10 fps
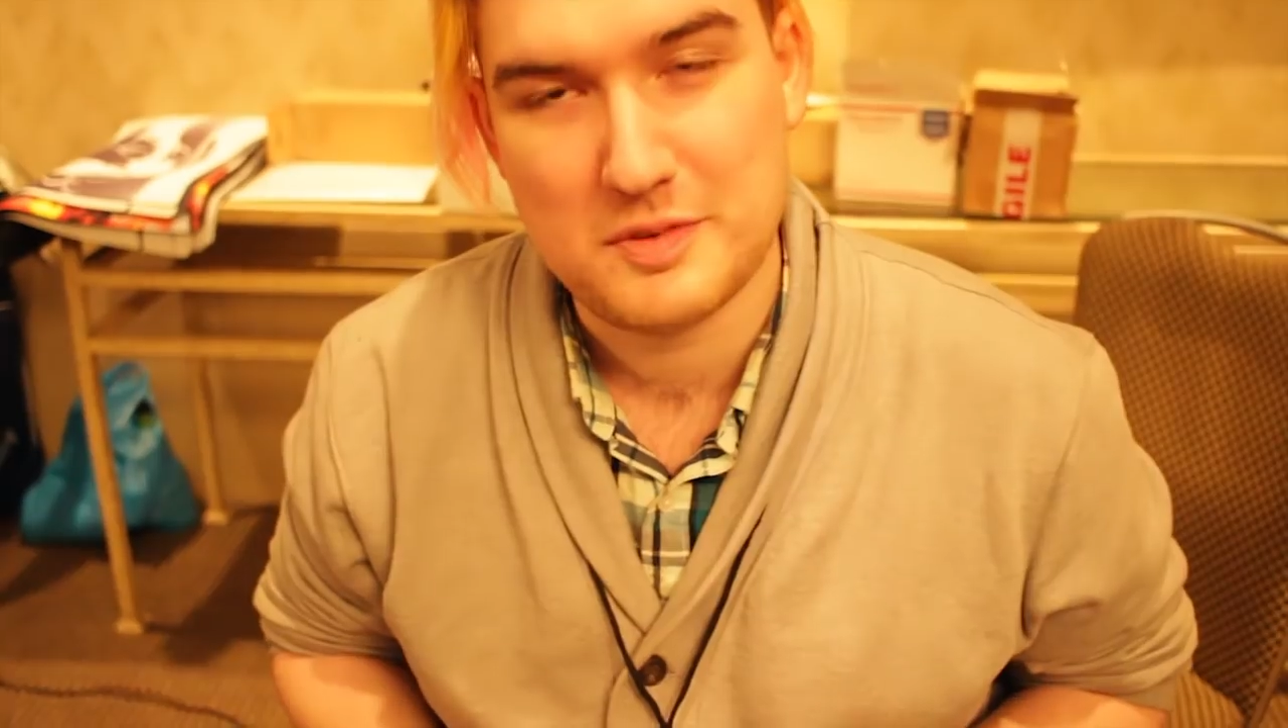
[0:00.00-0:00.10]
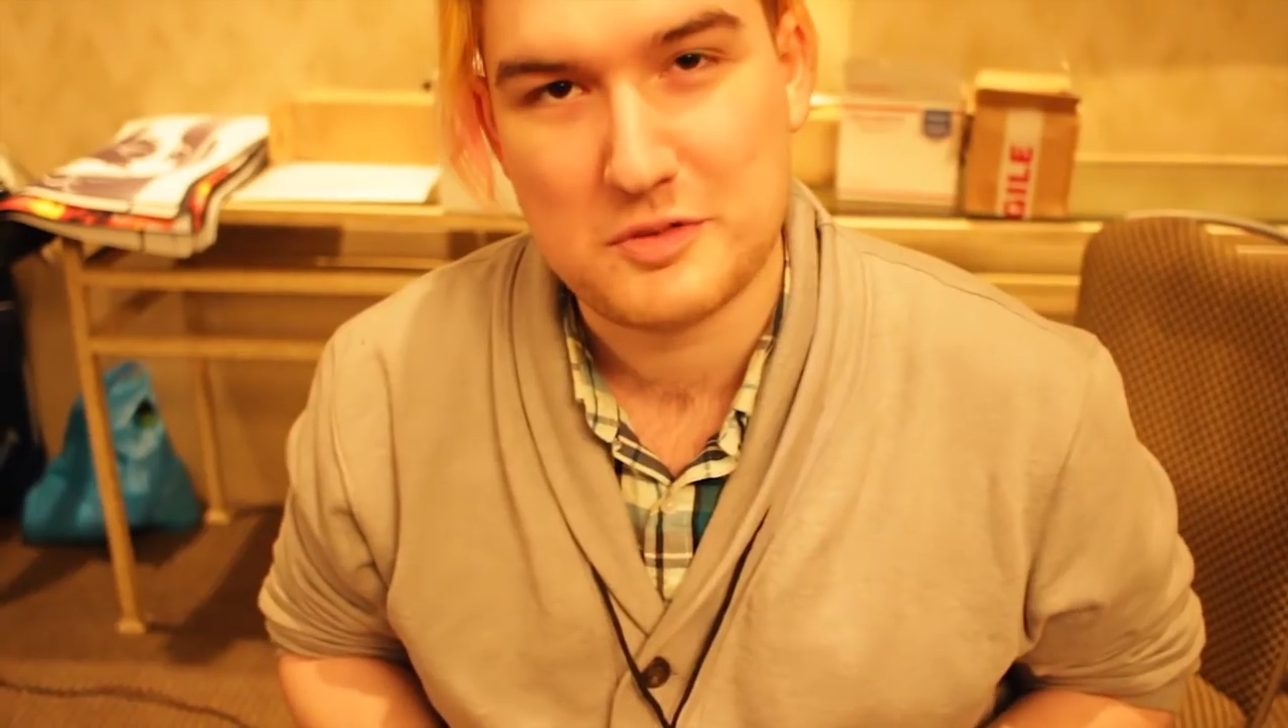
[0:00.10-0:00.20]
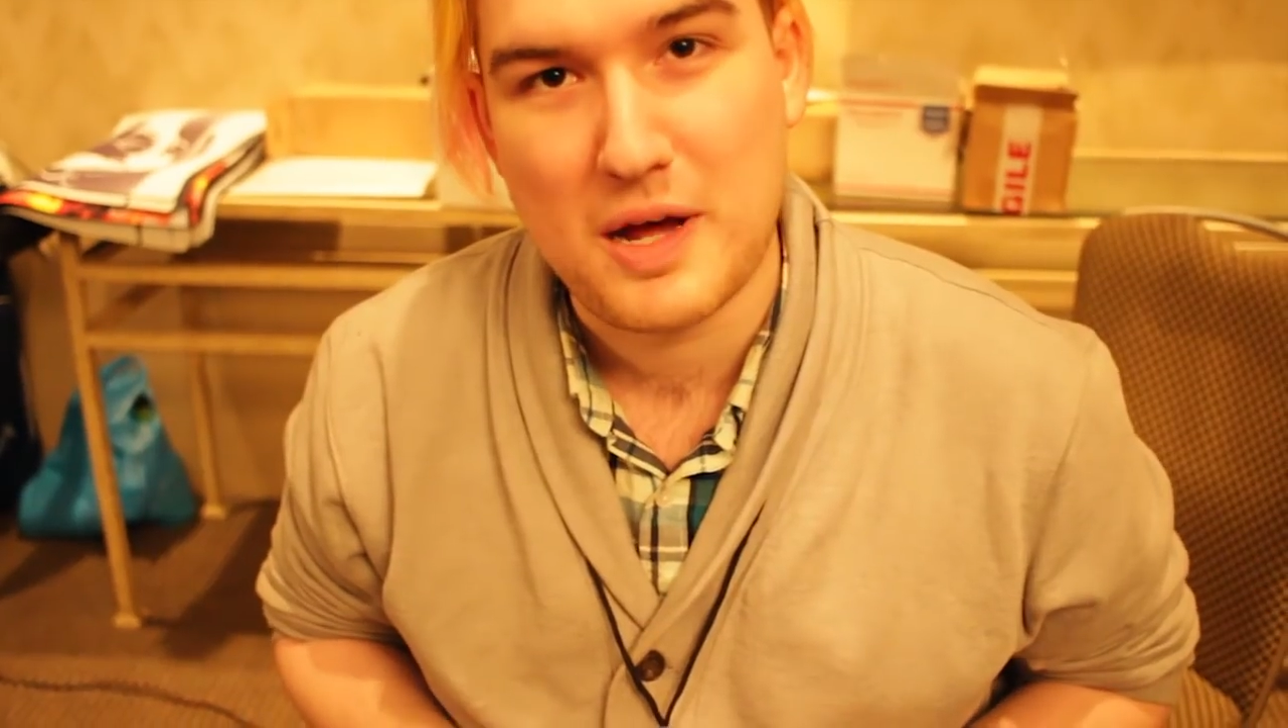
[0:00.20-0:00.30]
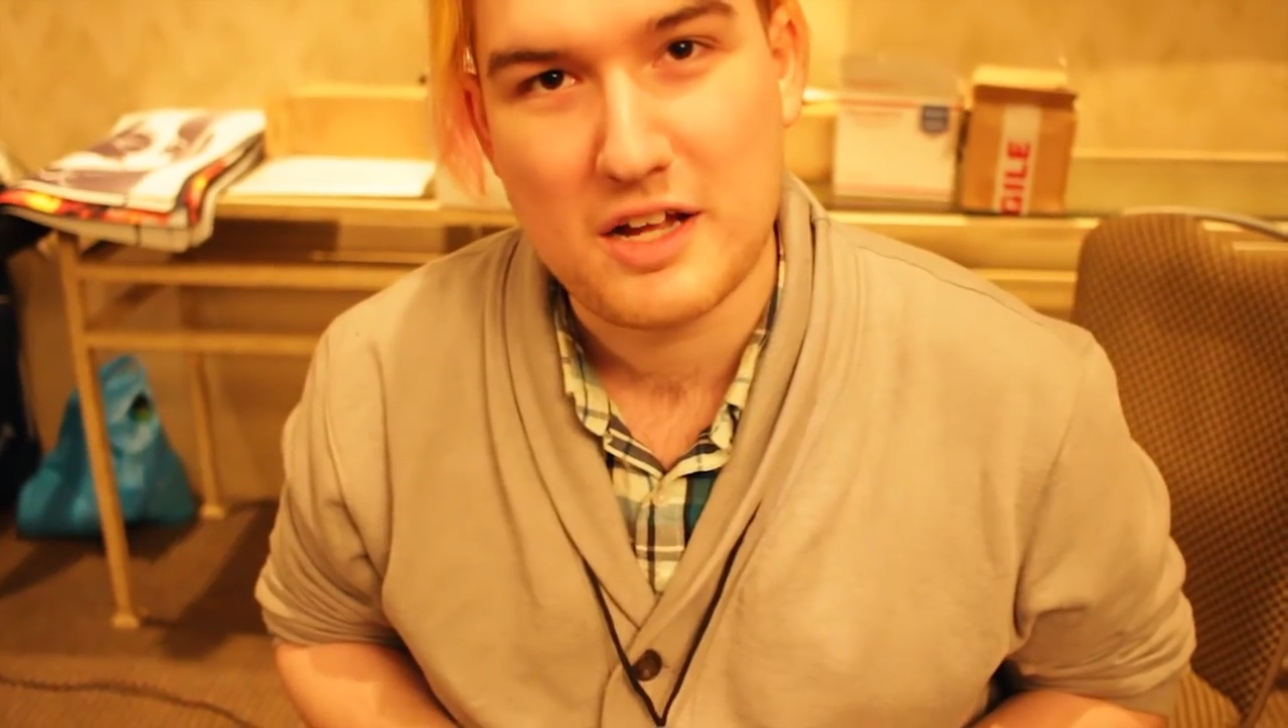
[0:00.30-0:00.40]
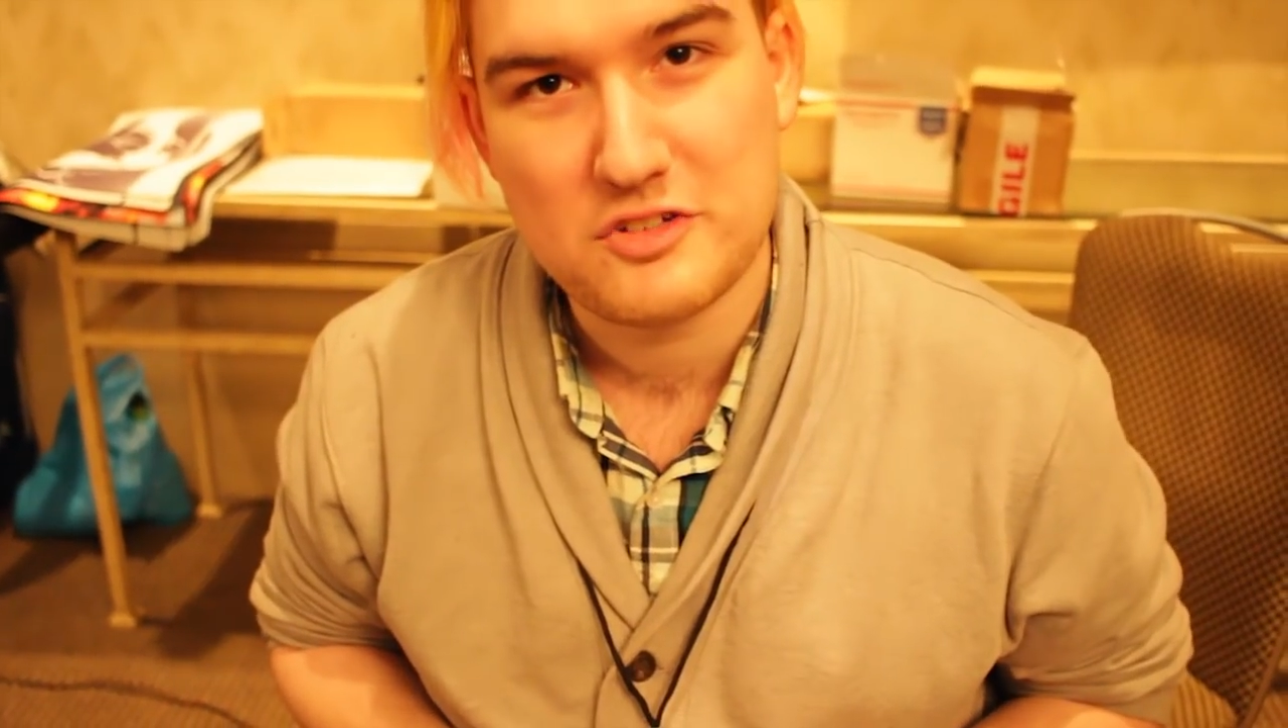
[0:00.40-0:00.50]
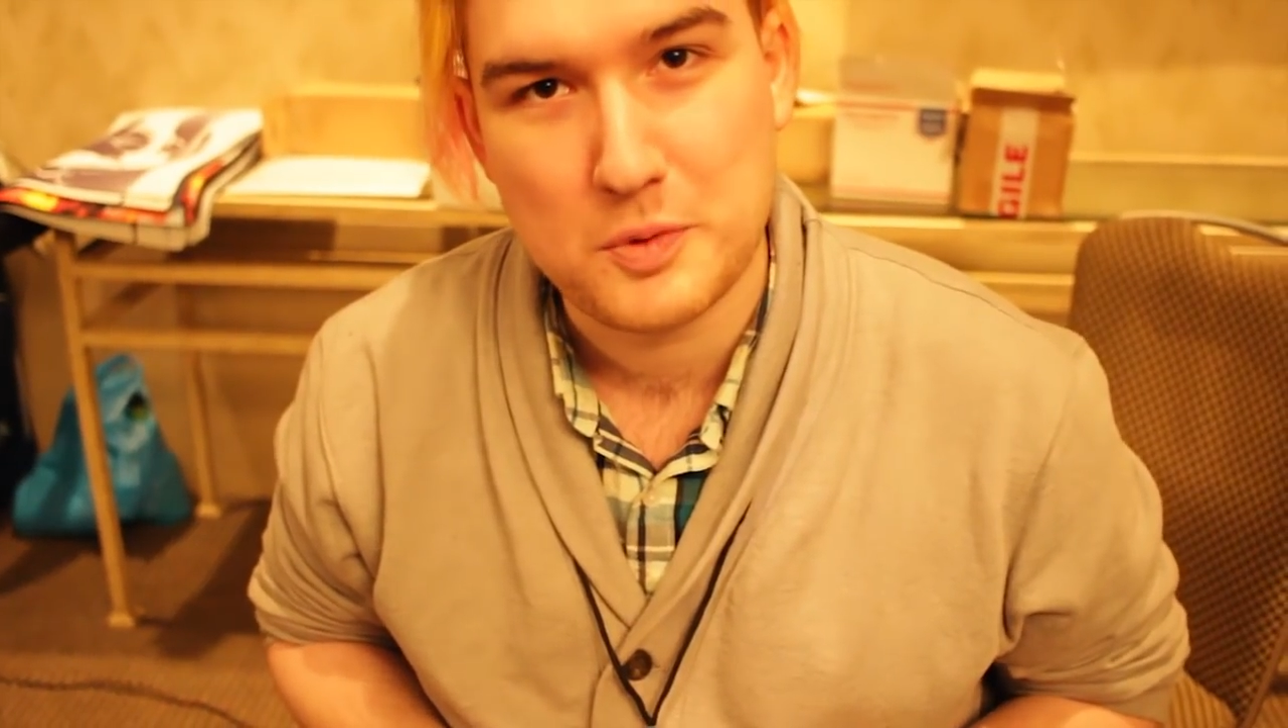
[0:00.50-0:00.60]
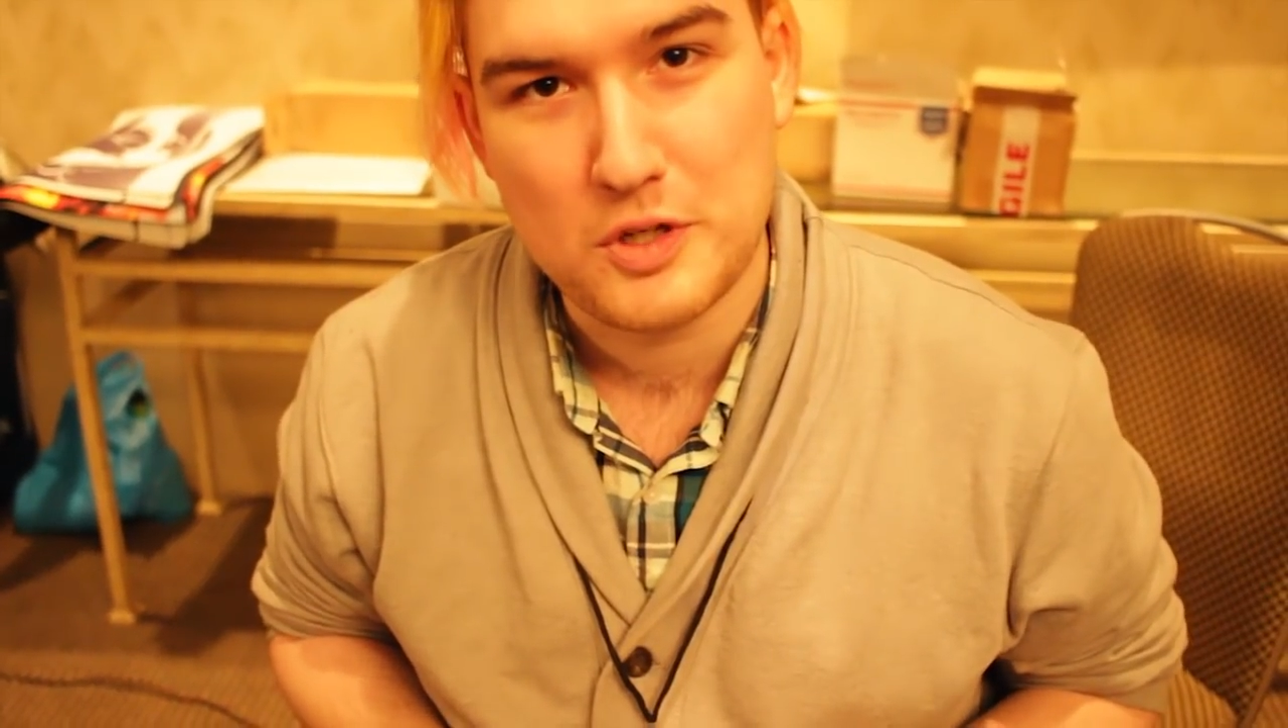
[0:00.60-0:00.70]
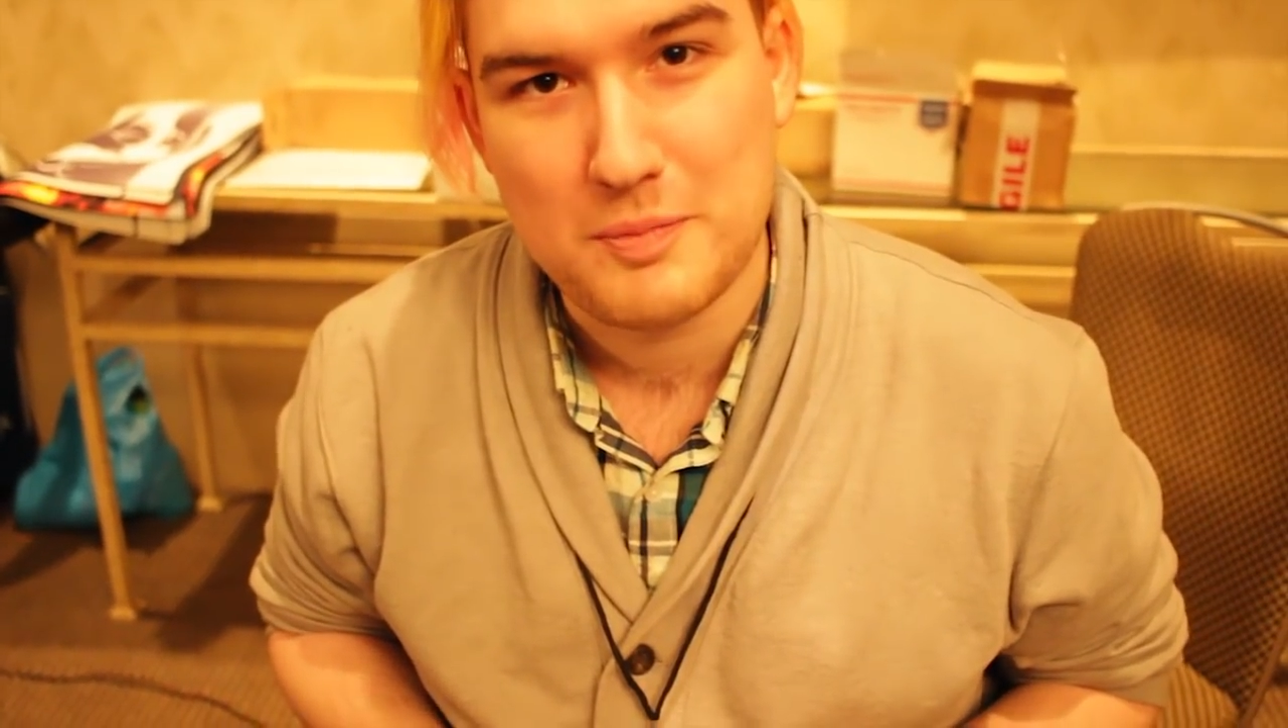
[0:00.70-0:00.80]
as possible.